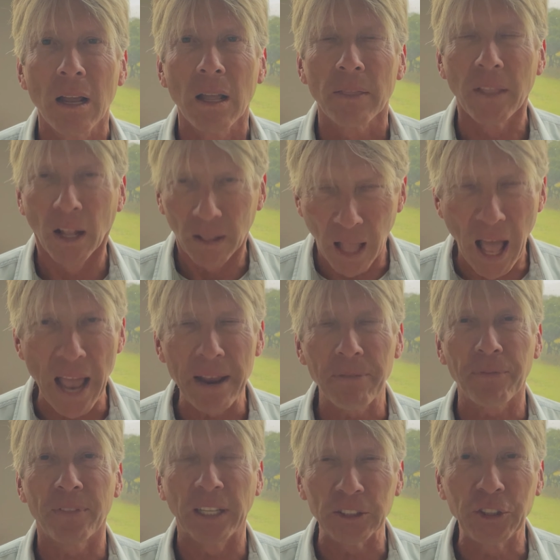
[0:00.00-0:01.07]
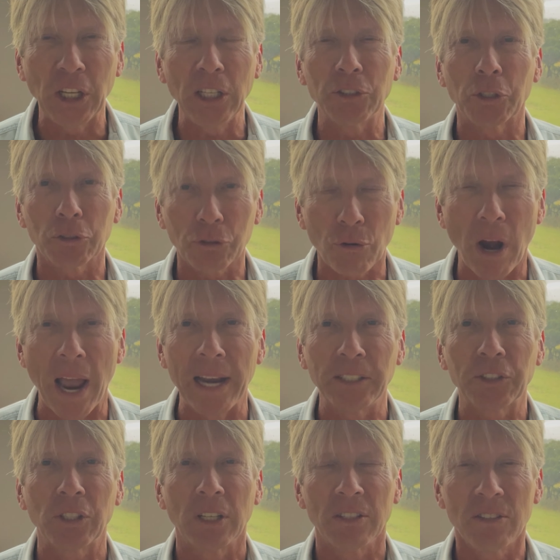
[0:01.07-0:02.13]
the life that Jesus
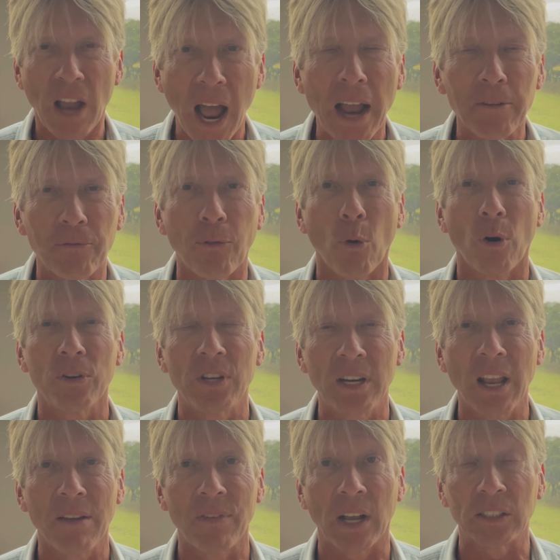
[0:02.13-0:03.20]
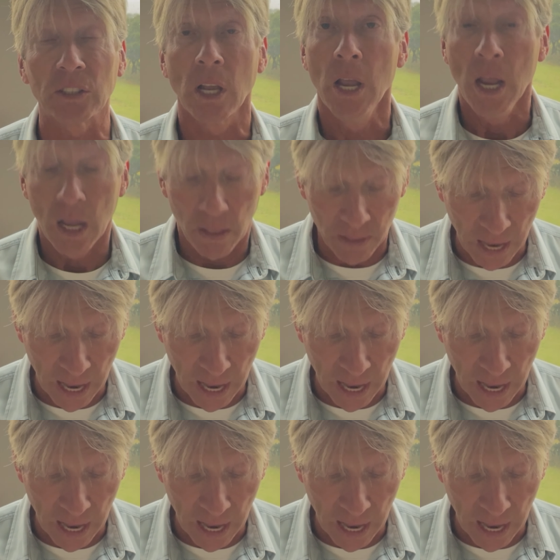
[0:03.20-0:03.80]
Christ died for to give us? And the